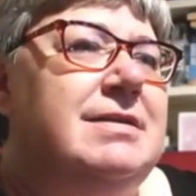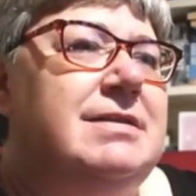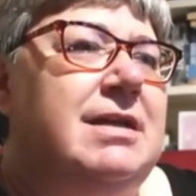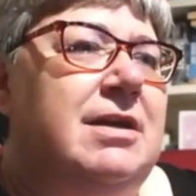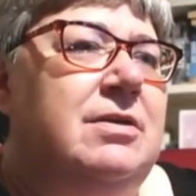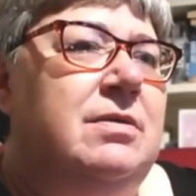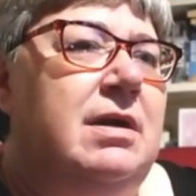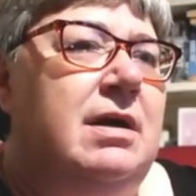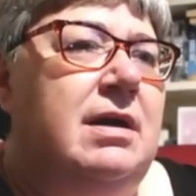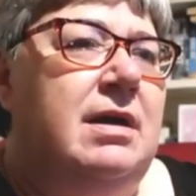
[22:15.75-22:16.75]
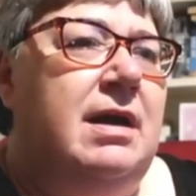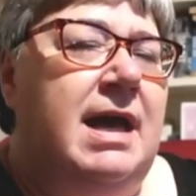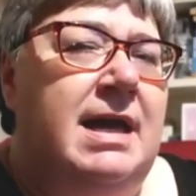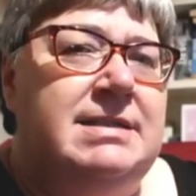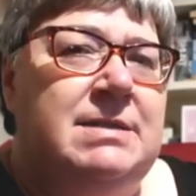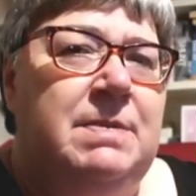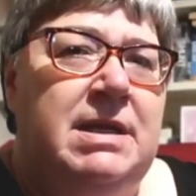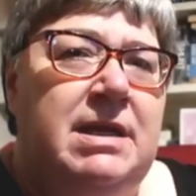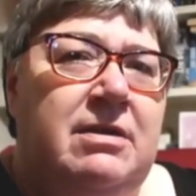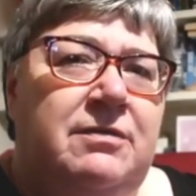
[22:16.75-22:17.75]
So as it's
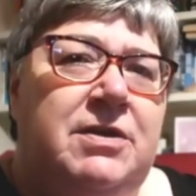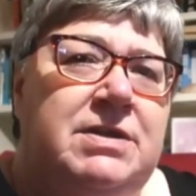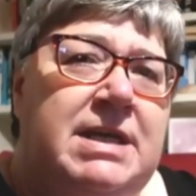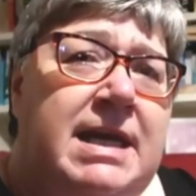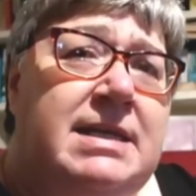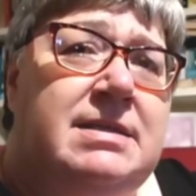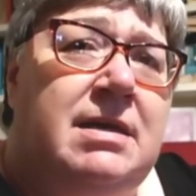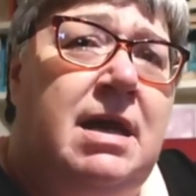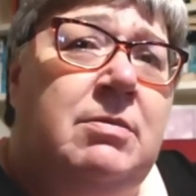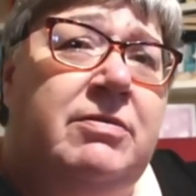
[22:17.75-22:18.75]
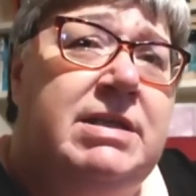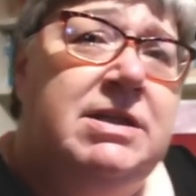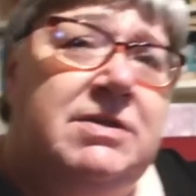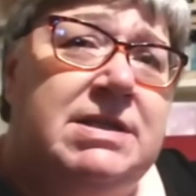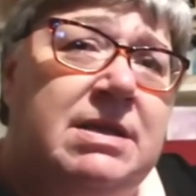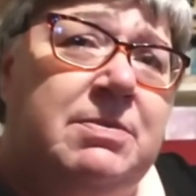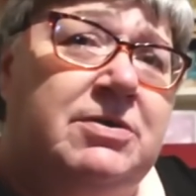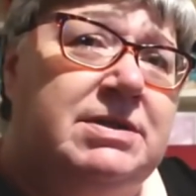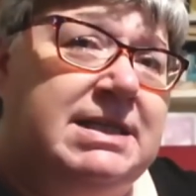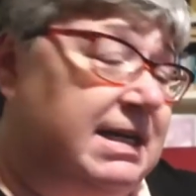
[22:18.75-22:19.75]
been here a few days, I'm already using the
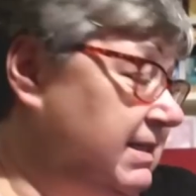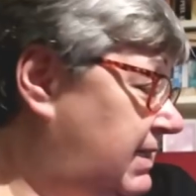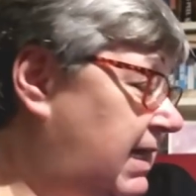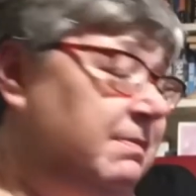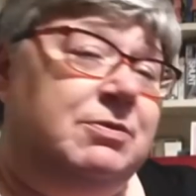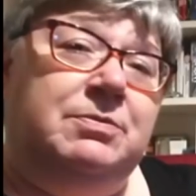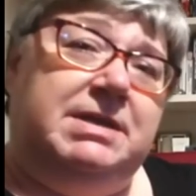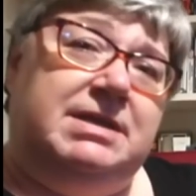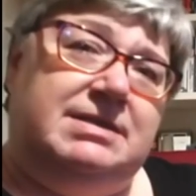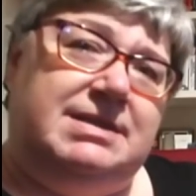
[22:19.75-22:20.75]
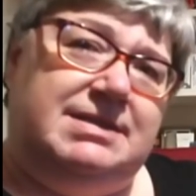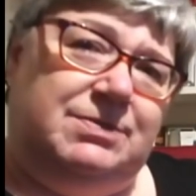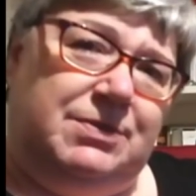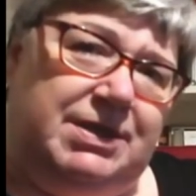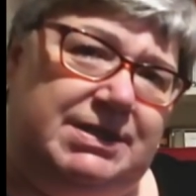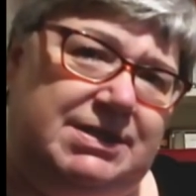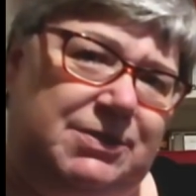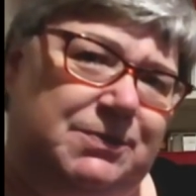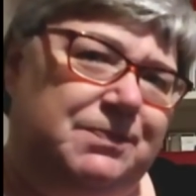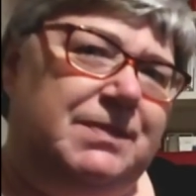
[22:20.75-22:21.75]
box as a table because this is what I
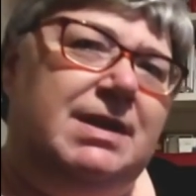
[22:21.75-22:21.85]
do.